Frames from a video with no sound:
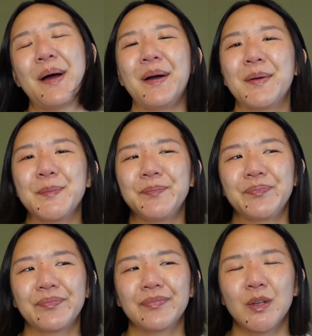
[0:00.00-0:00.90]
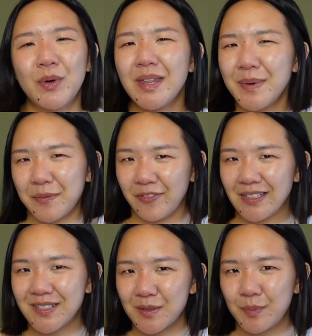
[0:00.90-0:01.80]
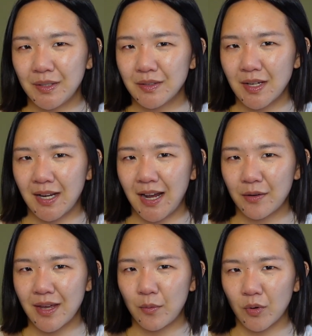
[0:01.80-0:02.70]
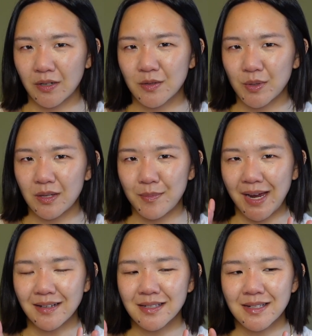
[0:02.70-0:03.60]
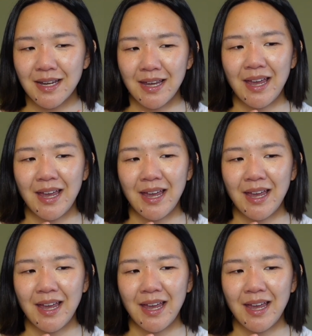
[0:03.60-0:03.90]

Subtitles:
The way that my face is built and how that works with the mask,